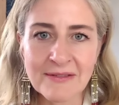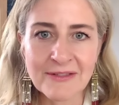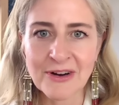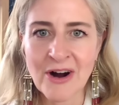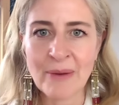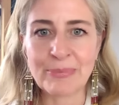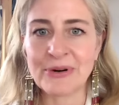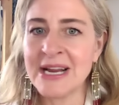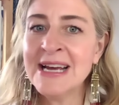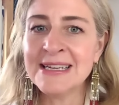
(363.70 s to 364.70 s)

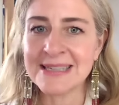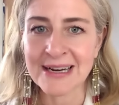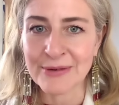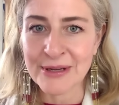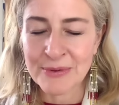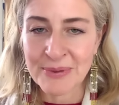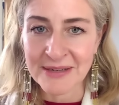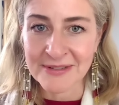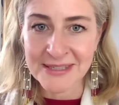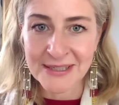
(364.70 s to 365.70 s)
comprehend how he would be
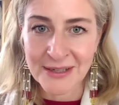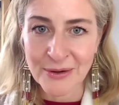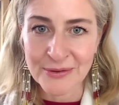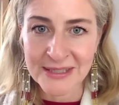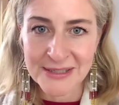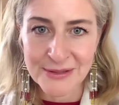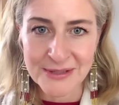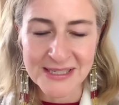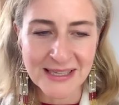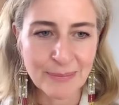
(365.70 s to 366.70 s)
able to go and do
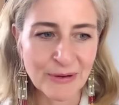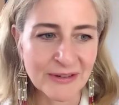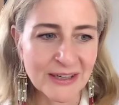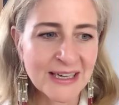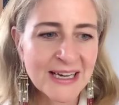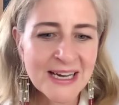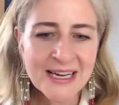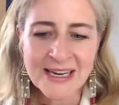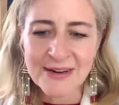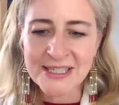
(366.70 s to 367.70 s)
this sleepover.
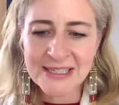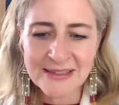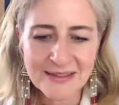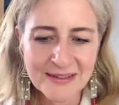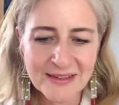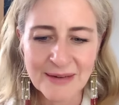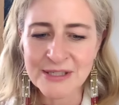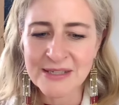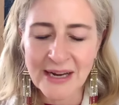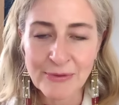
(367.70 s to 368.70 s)
Now
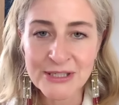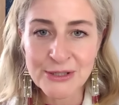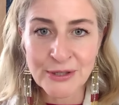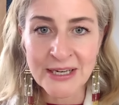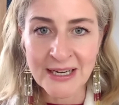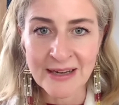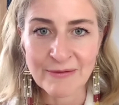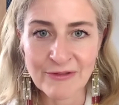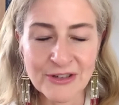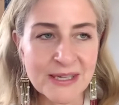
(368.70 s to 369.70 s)
I was treating him
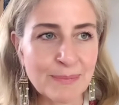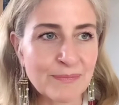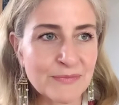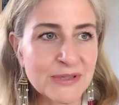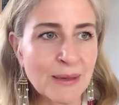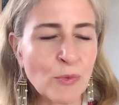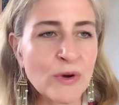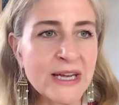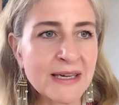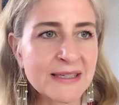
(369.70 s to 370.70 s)
for some
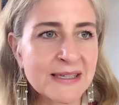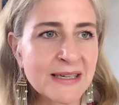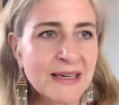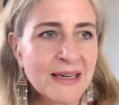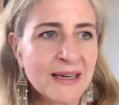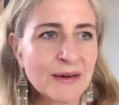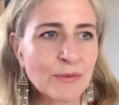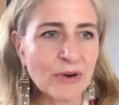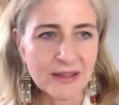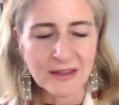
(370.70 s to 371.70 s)
weeks
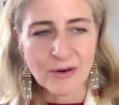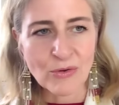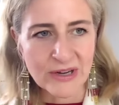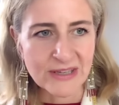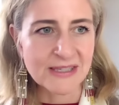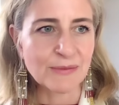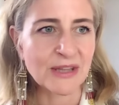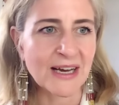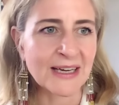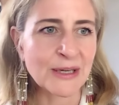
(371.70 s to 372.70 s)
with the oils and with
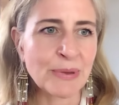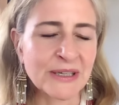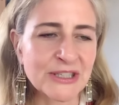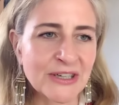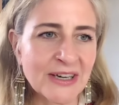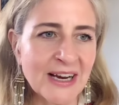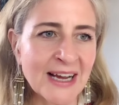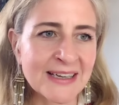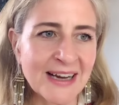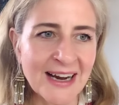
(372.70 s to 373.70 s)
acupuncture,
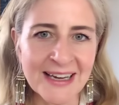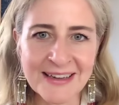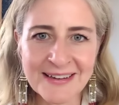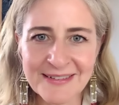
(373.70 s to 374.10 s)
and I